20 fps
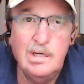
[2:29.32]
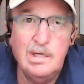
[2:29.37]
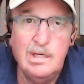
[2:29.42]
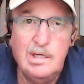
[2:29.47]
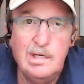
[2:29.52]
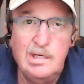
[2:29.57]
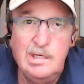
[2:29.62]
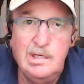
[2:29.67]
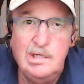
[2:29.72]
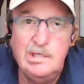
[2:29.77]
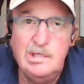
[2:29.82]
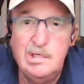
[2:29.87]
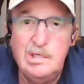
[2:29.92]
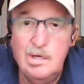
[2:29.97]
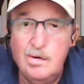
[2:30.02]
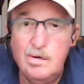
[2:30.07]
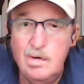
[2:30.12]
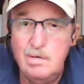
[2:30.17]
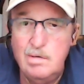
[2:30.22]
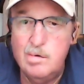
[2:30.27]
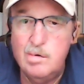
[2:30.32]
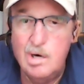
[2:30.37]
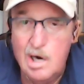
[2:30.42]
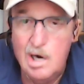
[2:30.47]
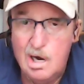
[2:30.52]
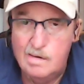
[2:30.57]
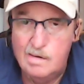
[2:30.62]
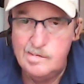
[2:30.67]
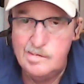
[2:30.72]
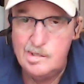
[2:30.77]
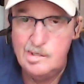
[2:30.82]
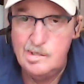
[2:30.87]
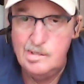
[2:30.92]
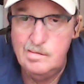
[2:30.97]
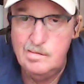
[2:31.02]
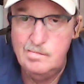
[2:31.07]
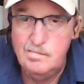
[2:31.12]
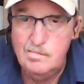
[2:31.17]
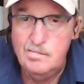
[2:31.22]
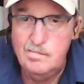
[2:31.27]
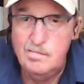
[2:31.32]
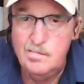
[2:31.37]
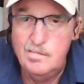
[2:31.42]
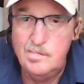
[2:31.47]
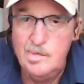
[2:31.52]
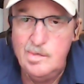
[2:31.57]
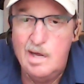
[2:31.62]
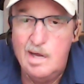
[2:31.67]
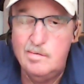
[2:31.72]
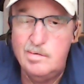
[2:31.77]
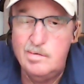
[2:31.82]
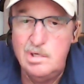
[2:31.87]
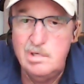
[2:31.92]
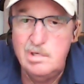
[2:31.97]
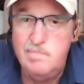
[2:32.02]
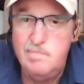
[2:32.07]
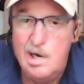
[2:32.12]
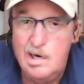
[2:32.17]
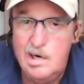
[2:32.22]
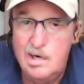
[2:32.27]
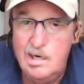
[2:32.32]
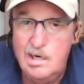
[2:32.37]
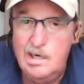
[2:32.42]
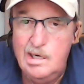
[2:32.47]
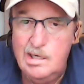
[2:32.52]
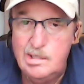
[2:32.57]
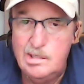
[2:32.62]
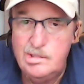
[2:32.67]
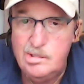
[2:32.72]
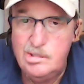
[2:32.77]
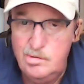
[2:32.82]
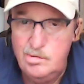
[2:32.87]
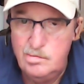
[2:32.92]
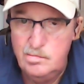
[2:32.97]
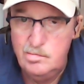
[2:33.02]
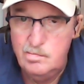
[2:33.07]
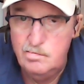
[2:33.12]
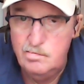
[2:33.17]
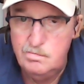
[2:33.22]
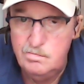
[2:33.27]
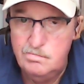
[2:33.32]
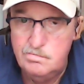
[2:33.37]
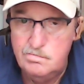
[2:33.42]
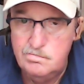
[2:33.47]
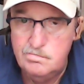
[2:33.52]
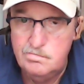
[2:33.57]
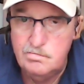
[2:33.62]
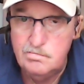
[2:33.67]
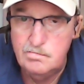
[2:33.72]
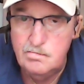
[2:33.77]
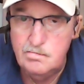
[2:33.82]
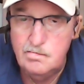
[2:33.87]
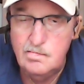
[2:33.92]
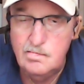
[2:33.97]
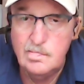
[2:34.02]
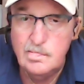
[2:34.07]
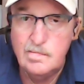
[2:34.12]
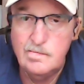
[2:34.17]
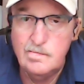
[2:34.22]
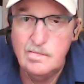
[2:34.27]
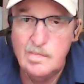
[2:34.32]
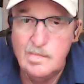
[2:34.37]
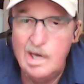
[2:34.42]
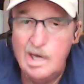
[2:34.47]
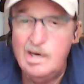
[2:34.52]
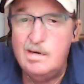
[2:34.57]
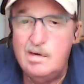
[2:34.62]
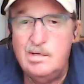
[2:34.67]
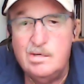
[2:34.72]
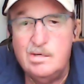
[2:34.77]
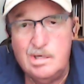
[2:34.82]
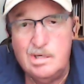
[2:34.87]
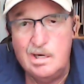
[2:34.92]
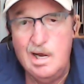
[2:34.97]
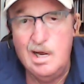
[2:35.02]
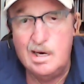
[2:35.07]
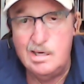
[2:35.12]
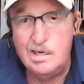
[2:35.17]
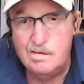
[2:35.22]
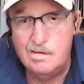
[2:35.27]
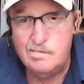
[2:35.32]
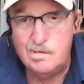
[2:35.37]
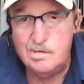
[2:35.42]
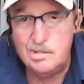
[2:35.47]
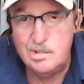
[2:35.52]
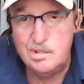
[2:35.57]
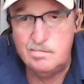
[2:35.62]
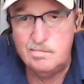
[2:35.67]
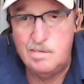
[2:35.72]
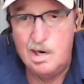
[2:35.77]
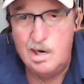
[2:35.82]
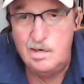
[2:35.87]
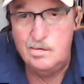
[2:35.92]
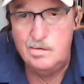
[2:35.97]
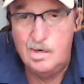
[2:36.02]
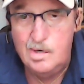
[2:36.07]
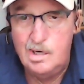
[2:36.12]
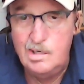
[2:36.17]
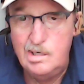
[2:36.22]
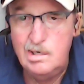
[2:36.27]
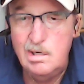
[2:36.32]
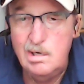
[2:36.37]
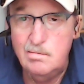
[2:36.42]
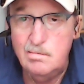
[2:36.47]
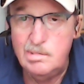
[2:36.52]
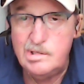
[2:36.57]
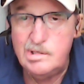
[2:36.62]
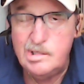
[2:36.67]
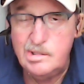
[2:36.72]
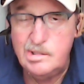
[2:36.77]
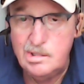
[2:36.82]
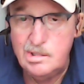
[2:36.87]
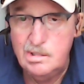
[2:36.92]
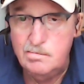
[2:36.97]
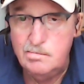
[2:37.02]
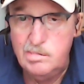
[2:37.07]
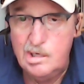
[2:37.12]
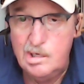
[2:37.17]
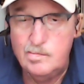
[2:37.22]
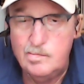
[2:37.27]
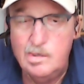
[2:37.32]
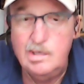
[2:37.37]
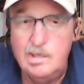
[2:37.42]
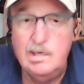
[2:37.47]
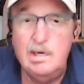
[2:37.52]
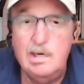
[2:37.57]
he's the only prophet that was buried in a tomb, and there's a lot of differences, by the way, but this is the big one.